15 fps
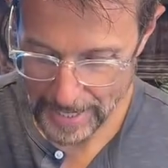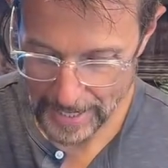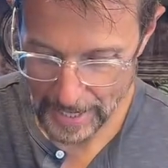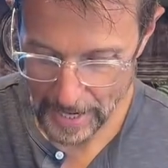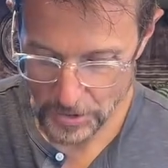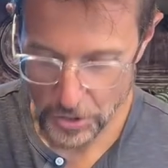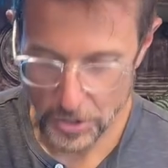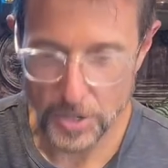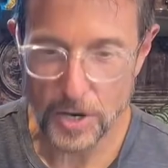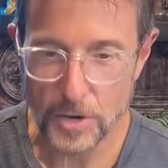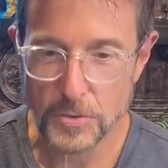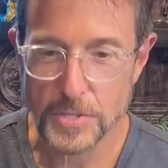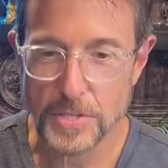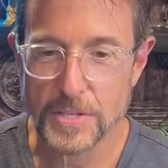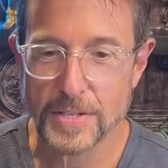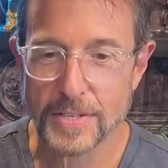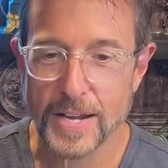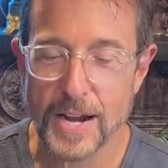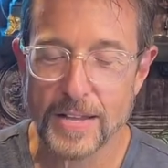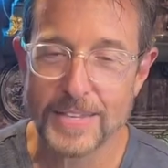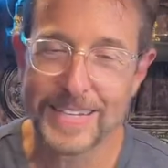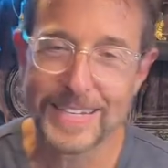out your ghost that I
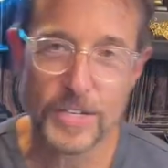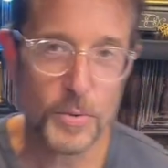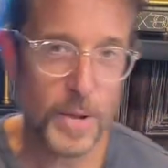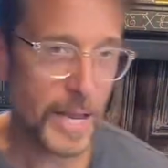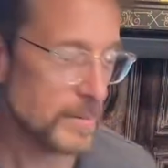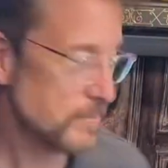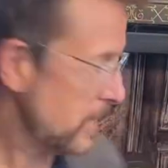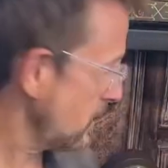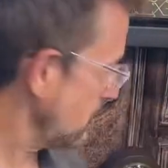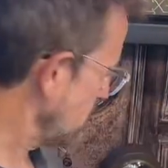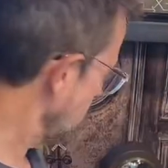think you hand painted.